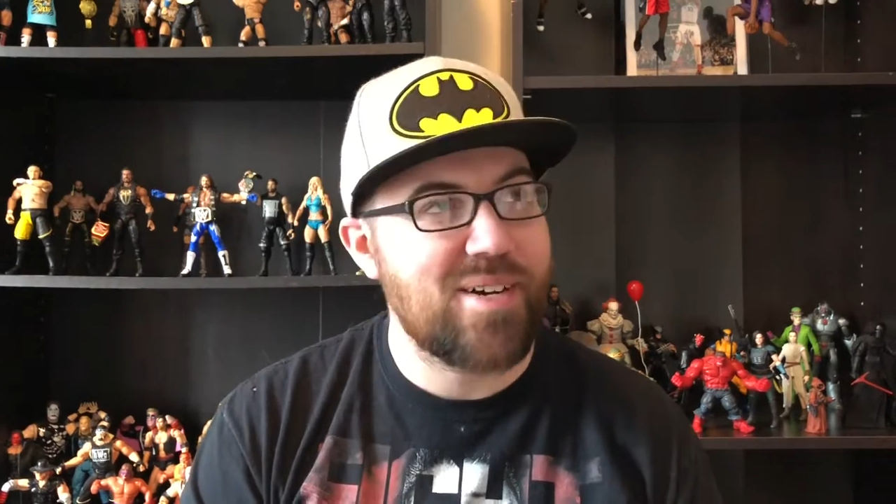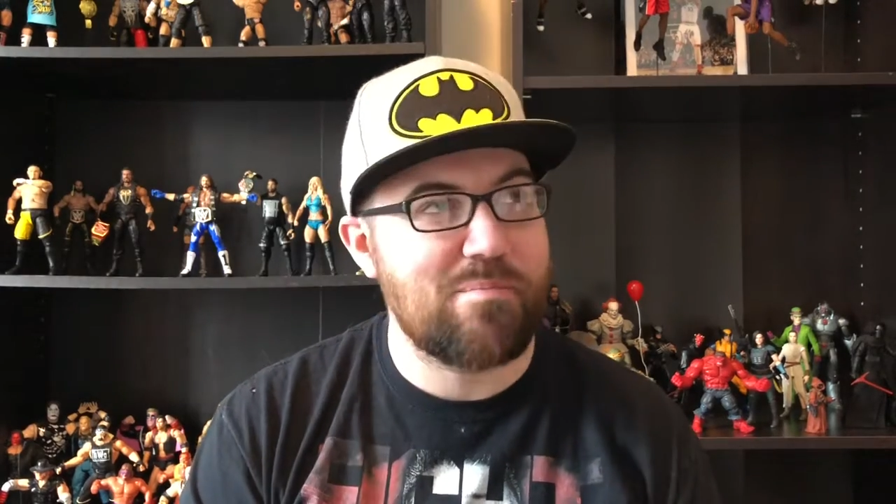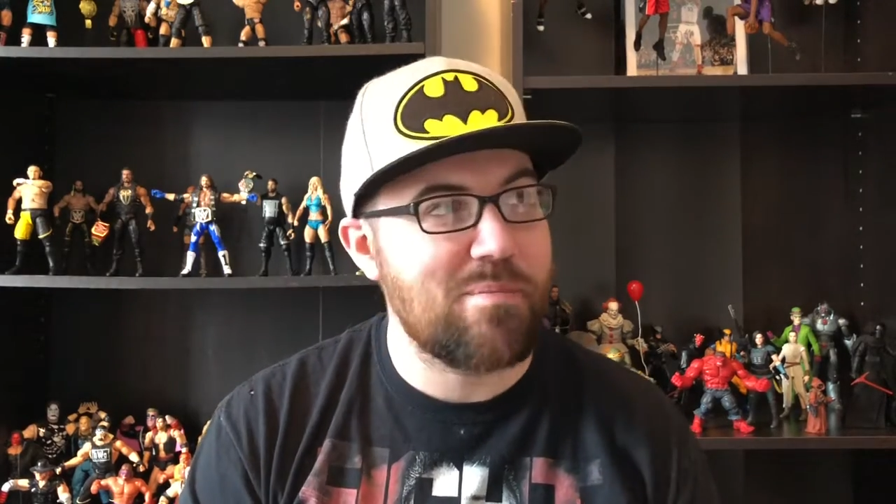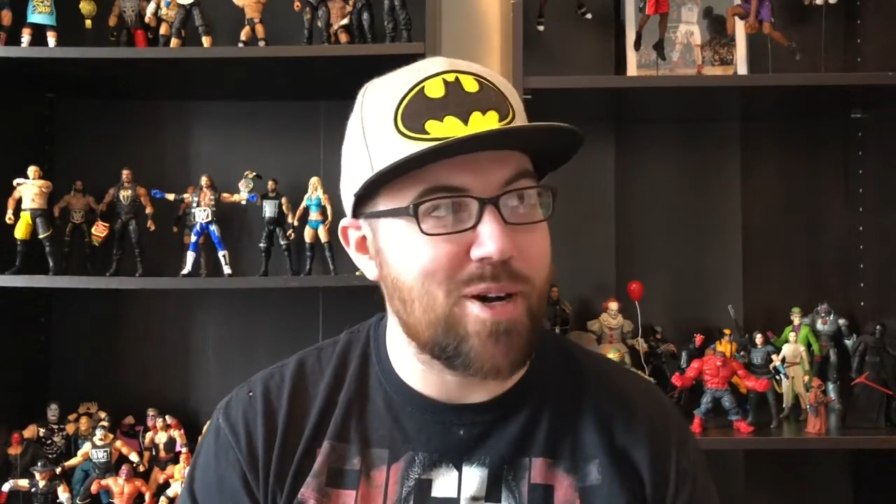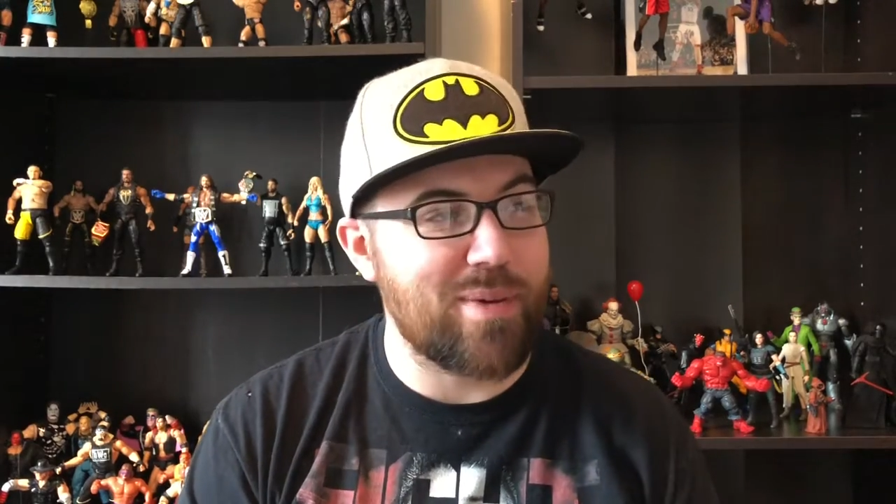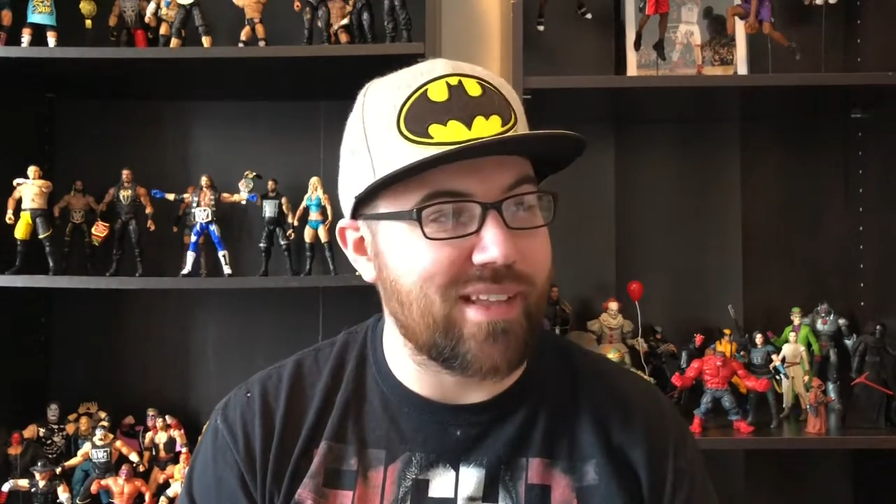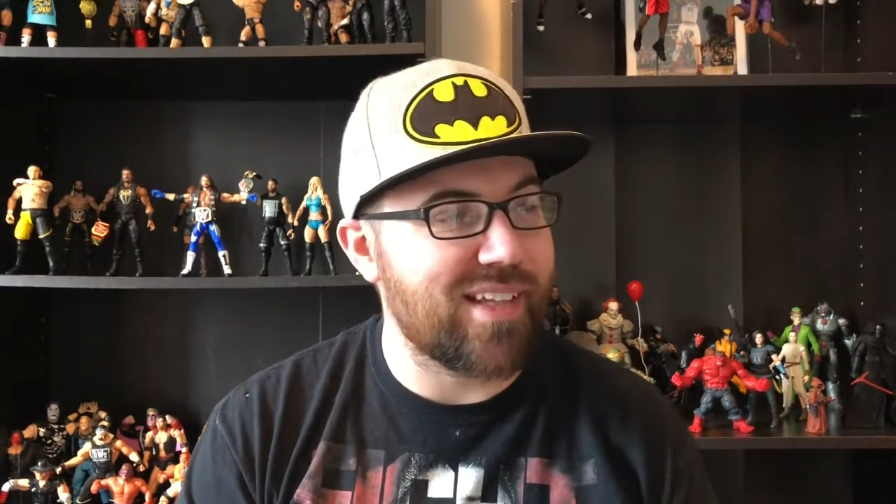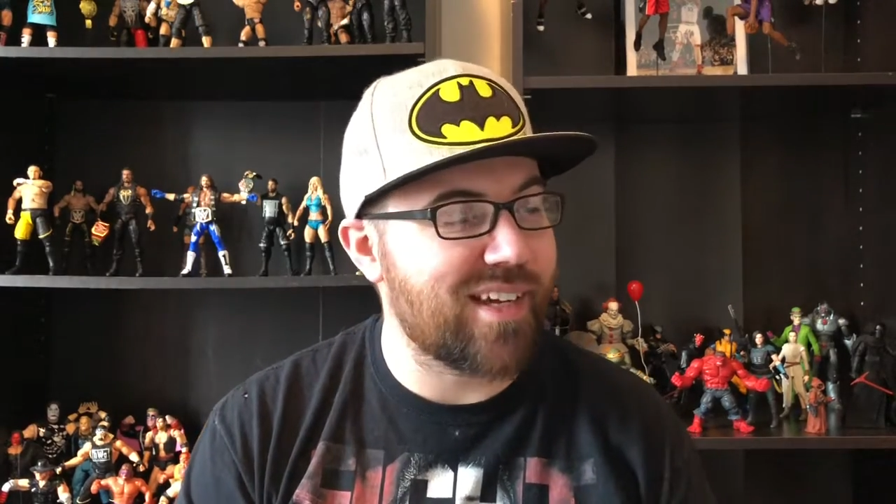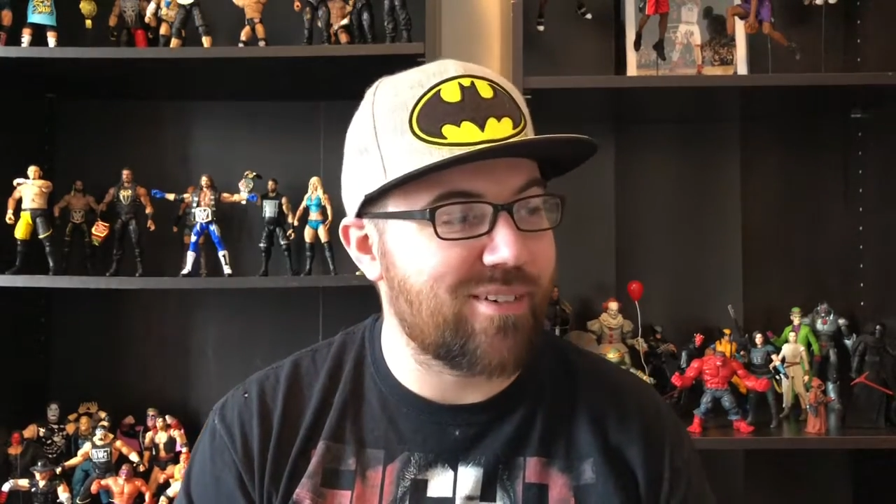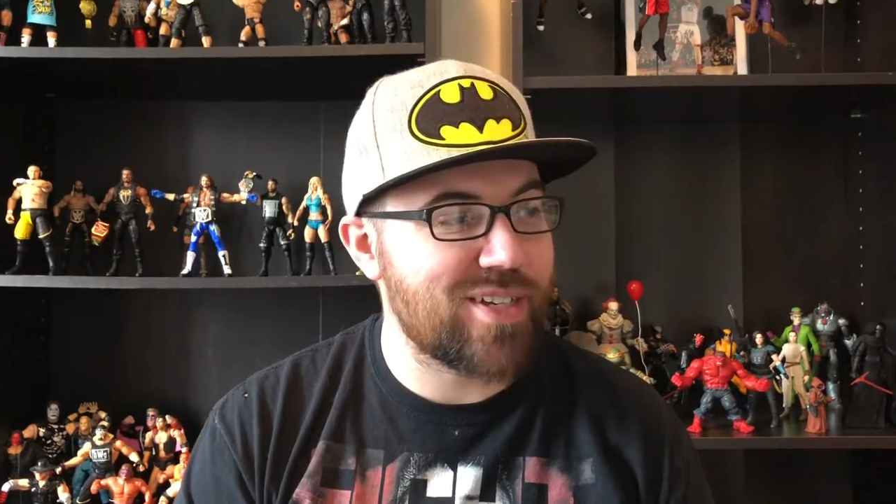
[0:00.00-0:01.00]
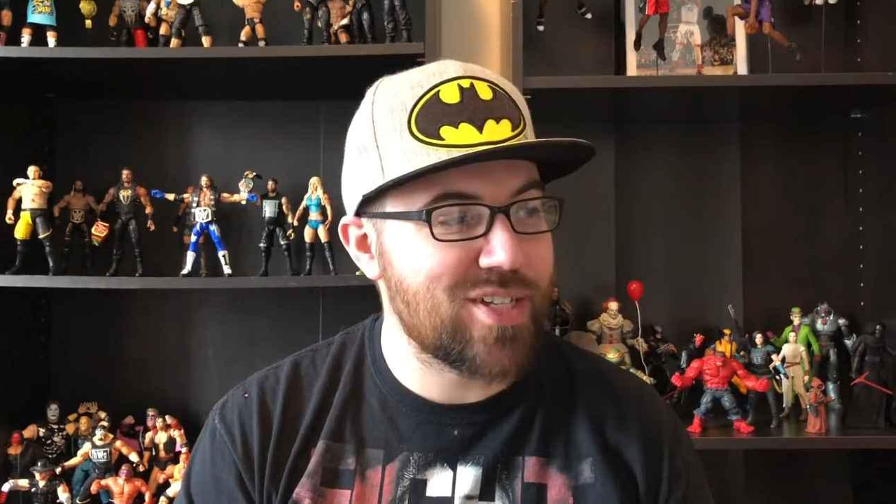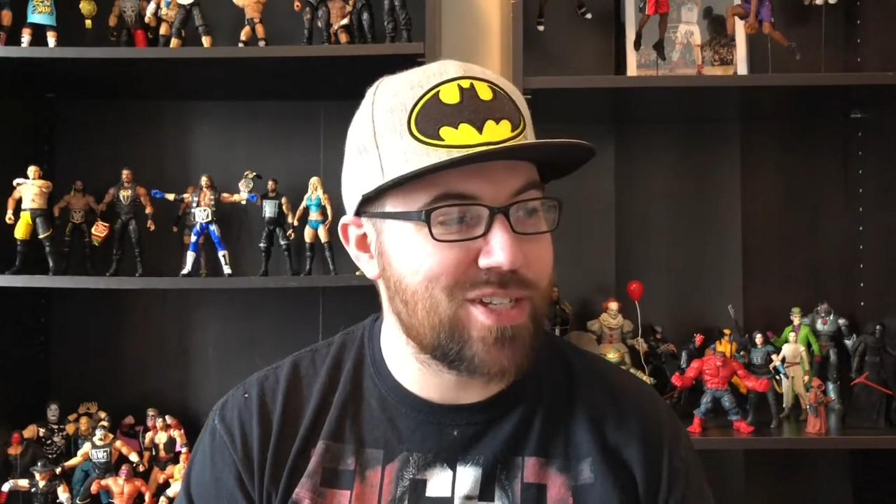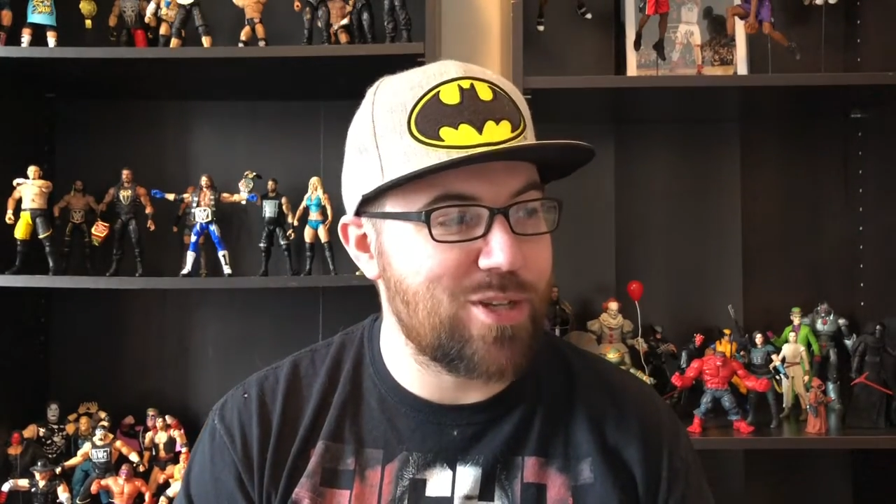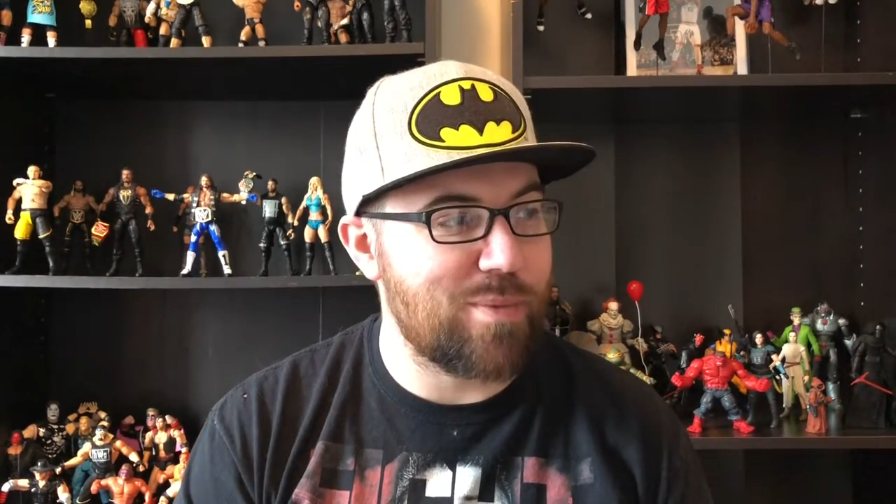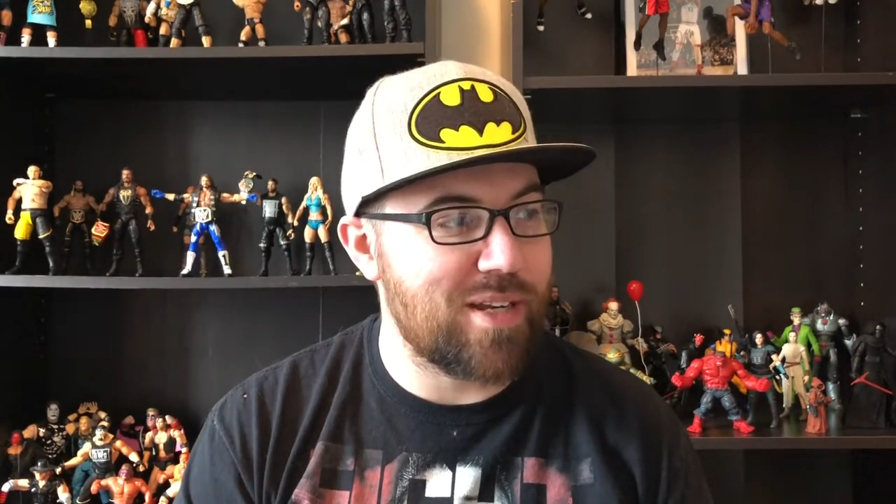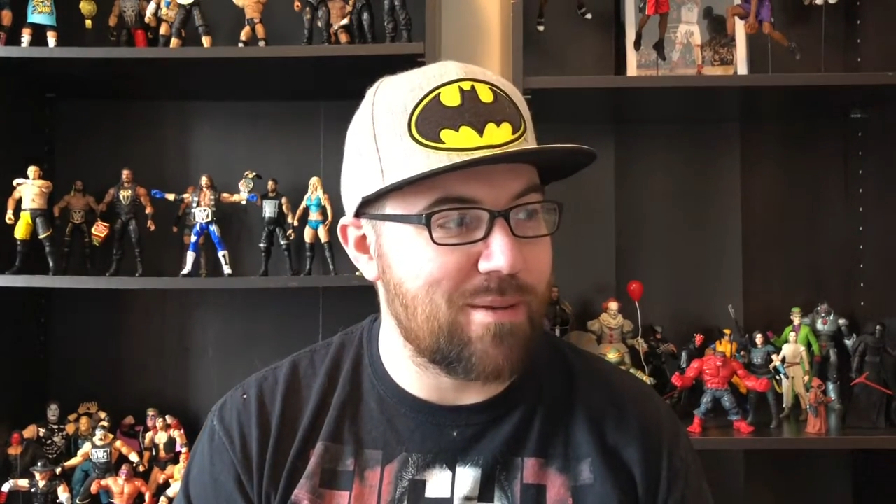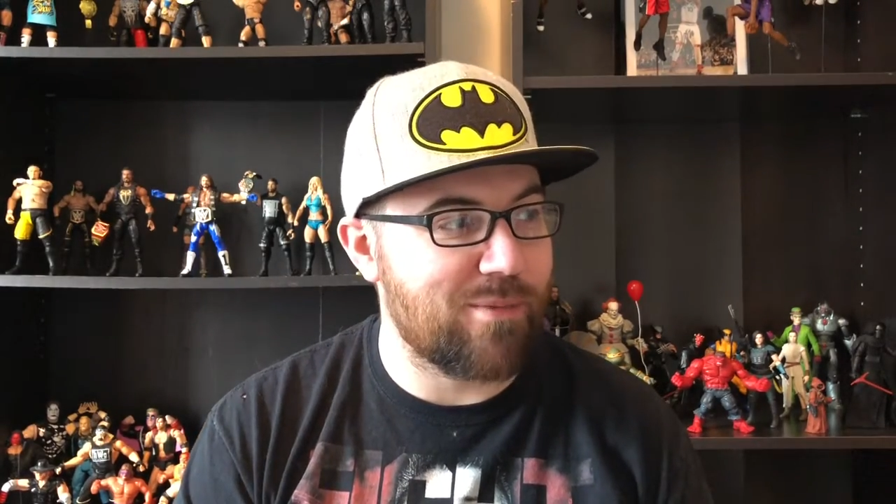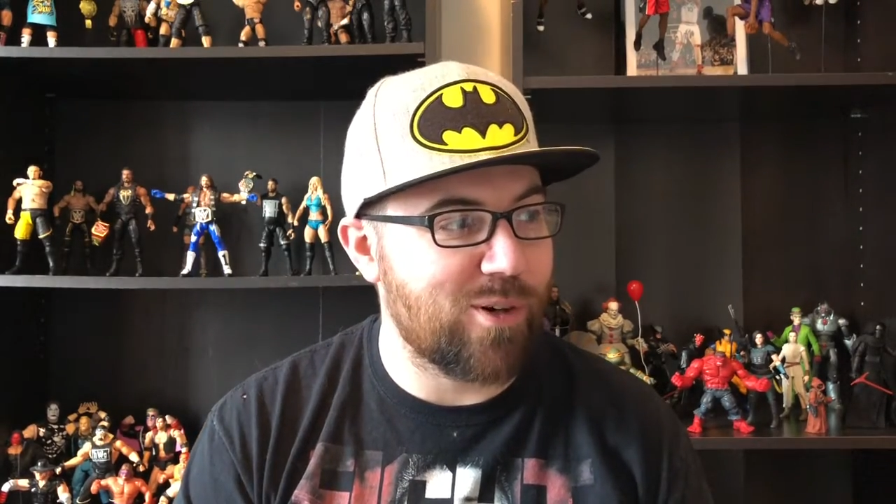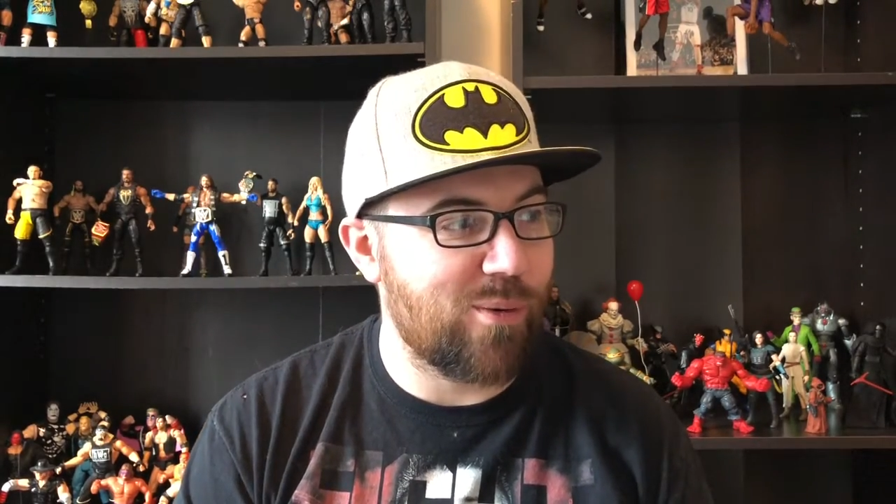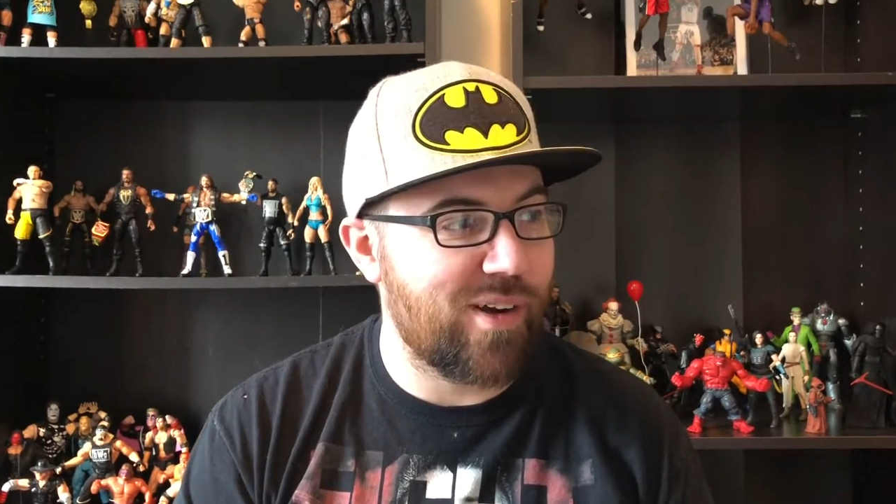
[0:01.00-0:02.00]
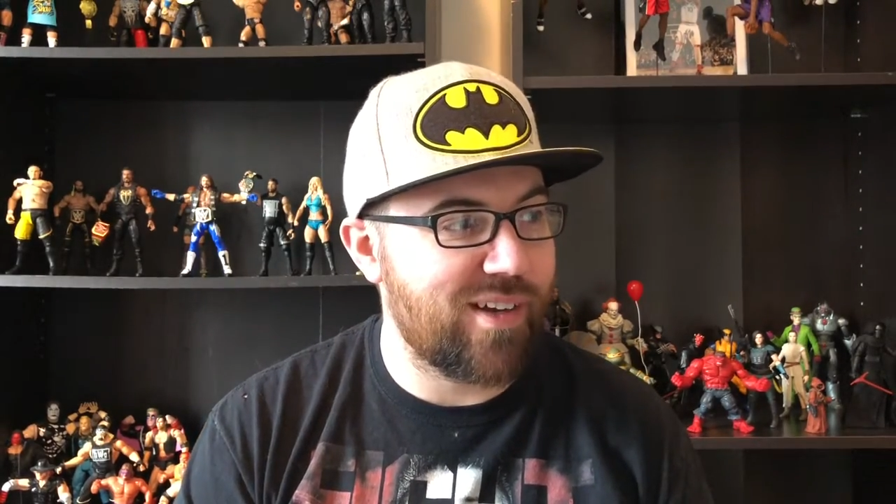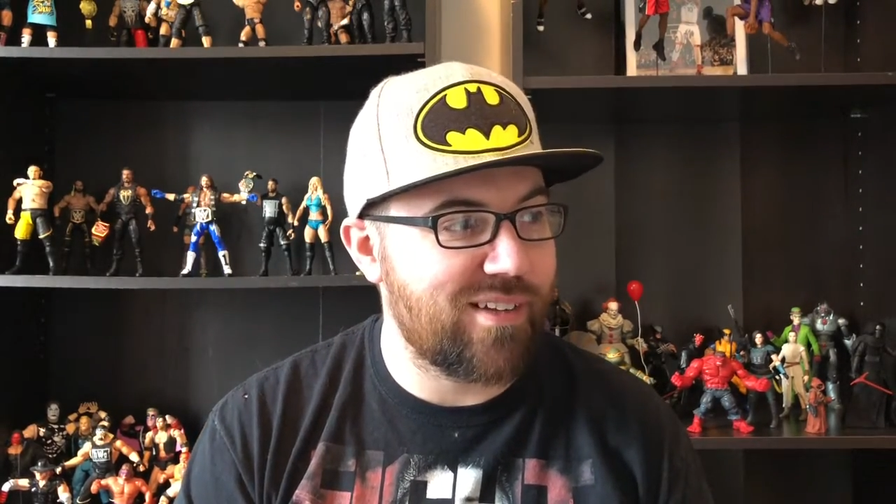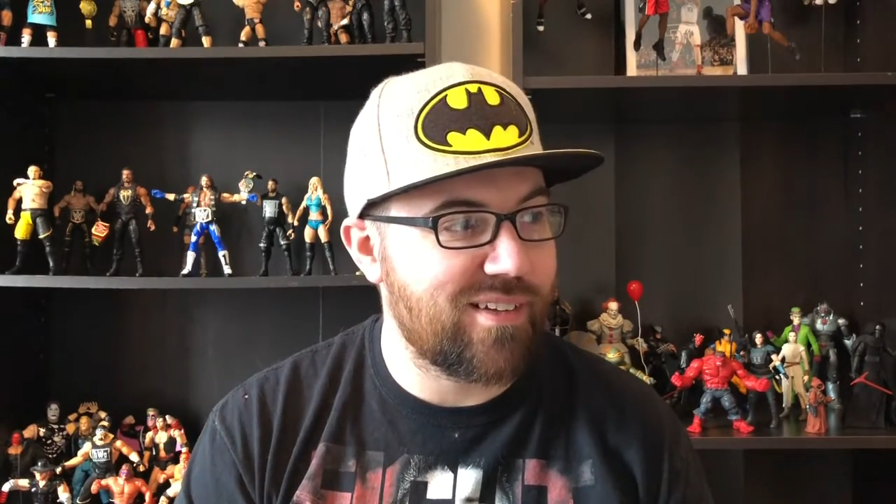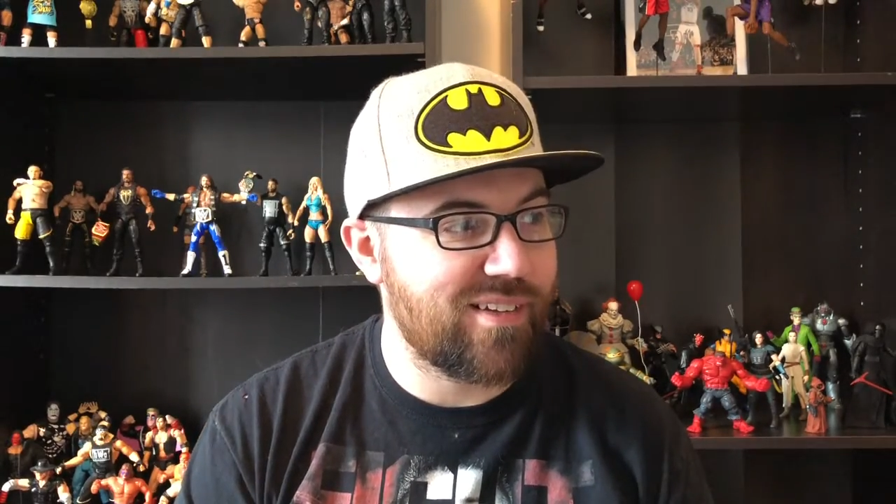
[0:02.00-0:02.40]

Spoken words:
Moby Lick, what a stupid name for a whale.